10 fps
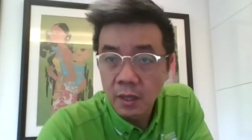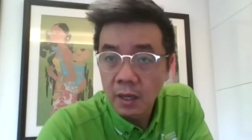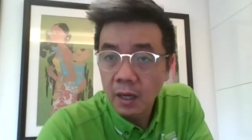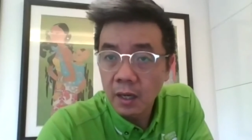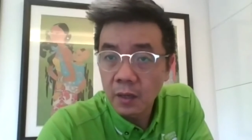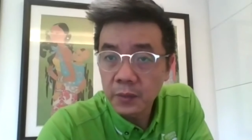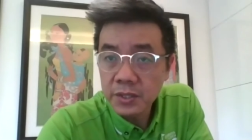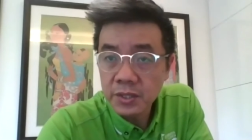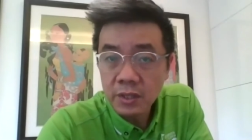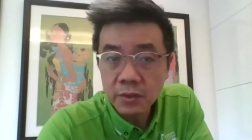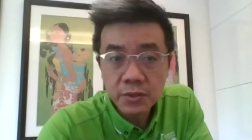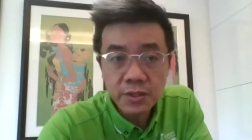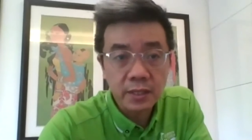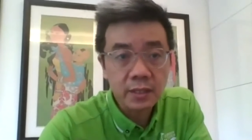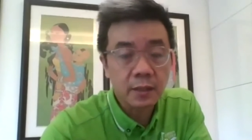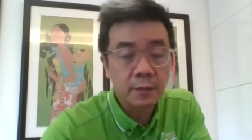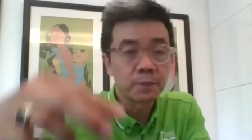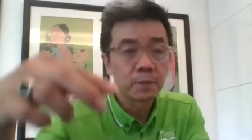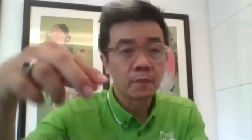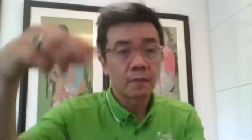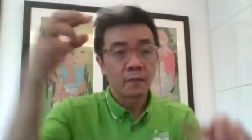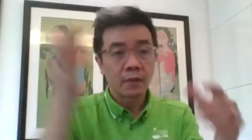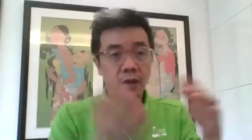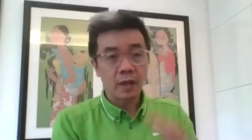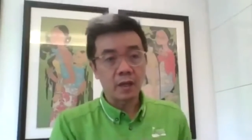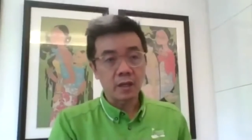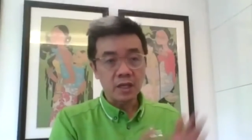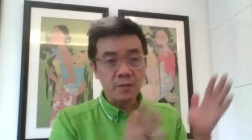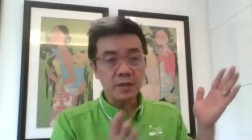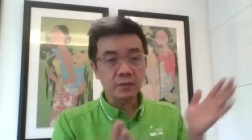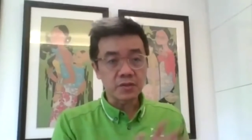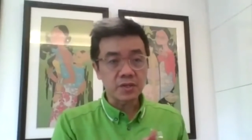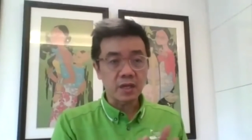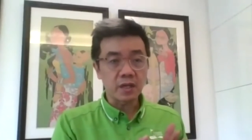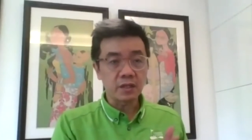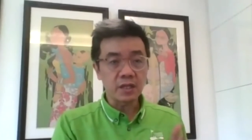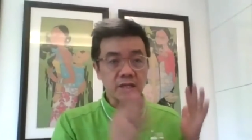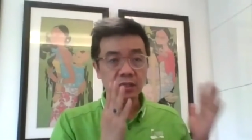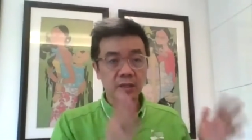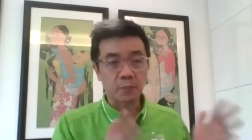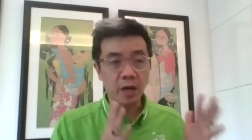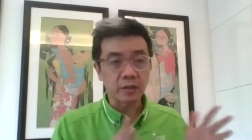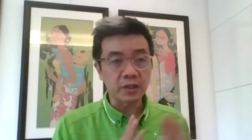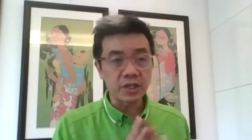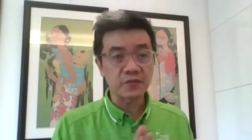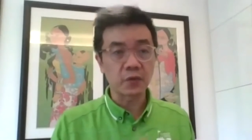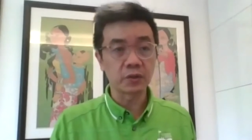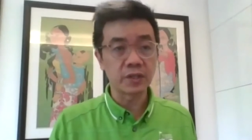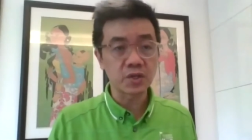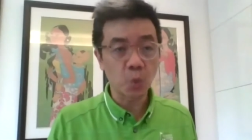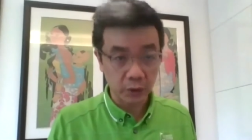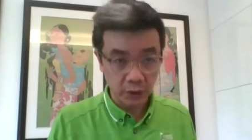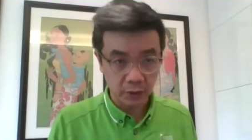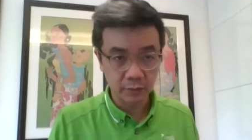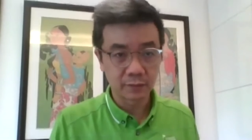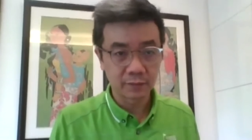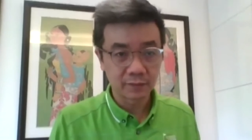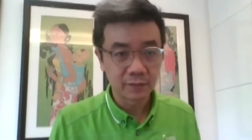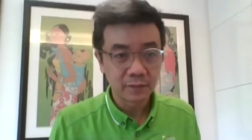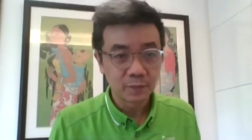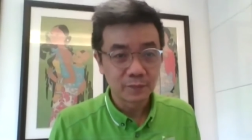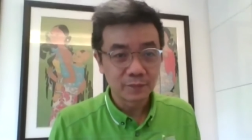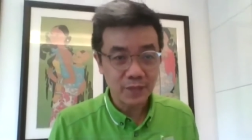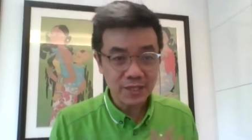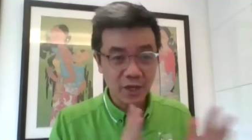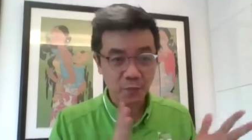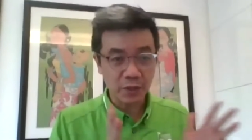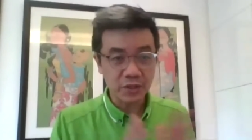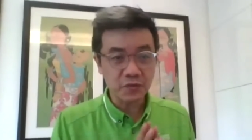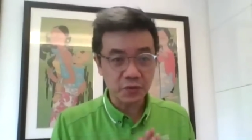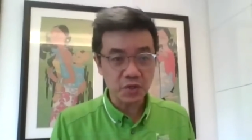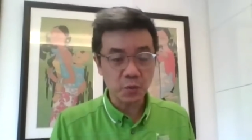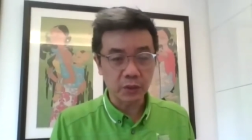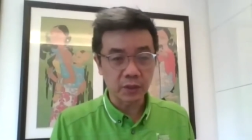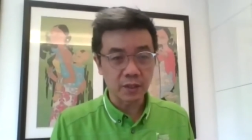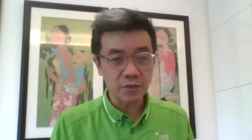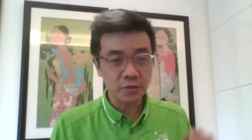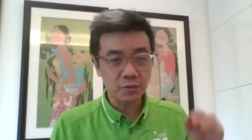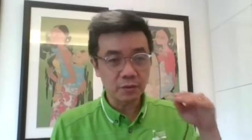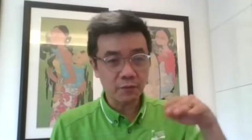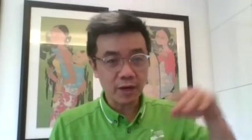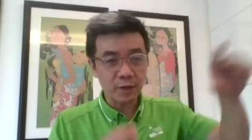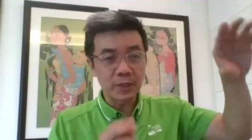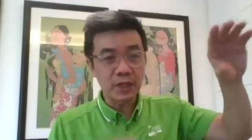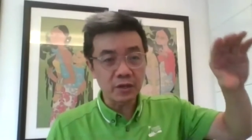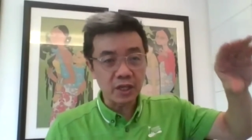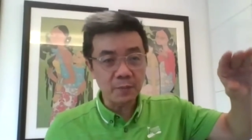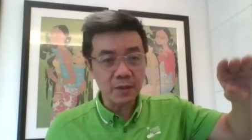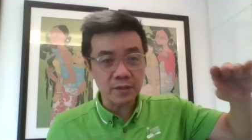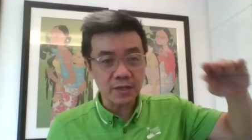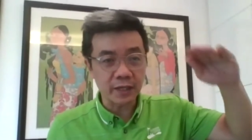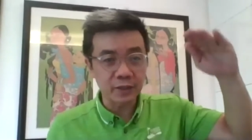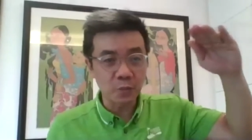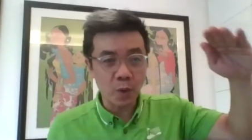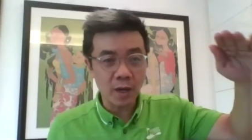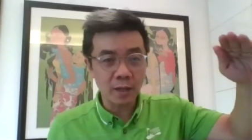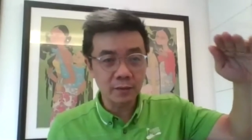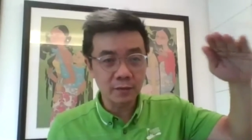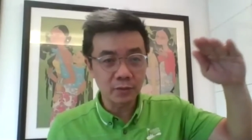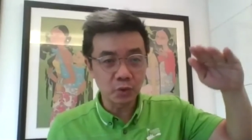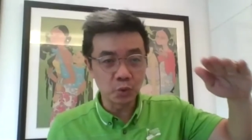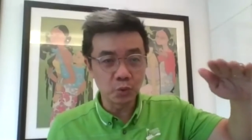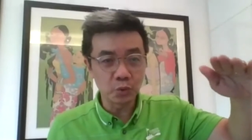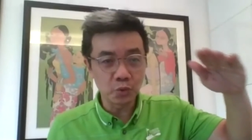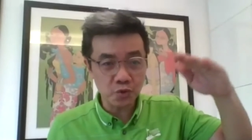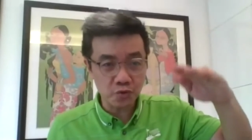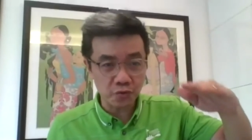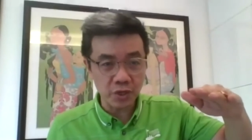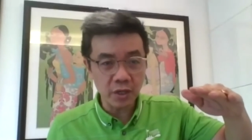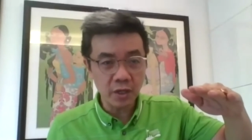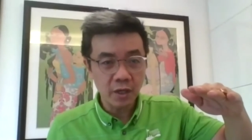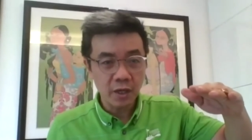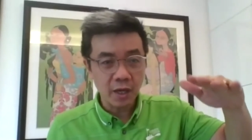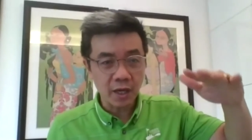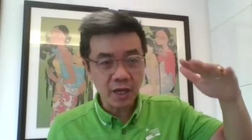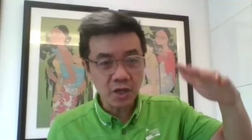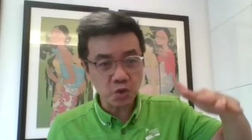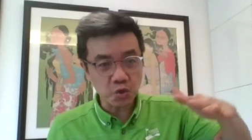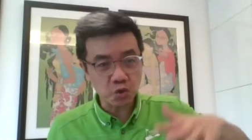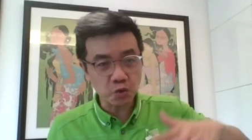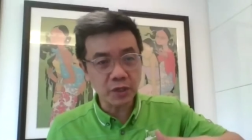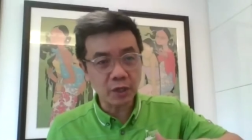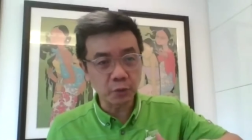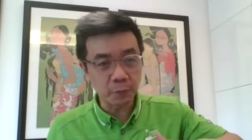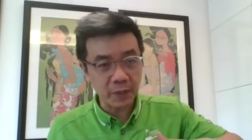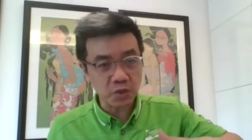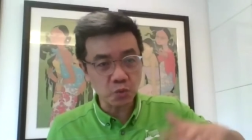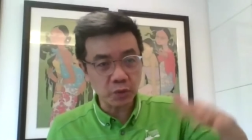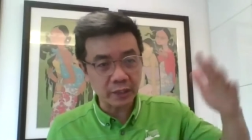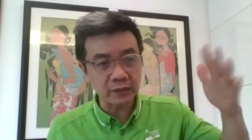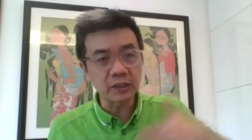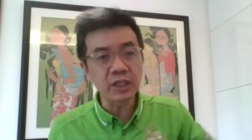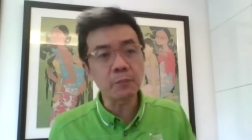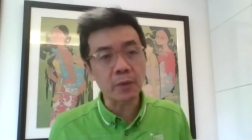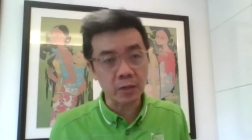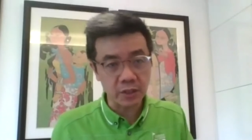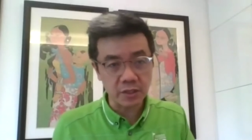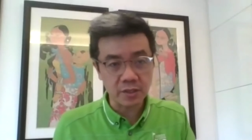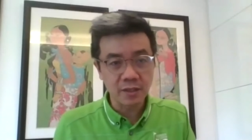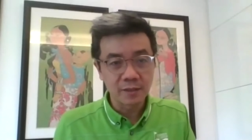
where the CEO sent out an email to say, these are the priorities for this quarter. These are the priorities for this quarter. So right at the beginning of the email is item 1, 2, 3. And then as you scroll down to page 2, there are 13 priorities.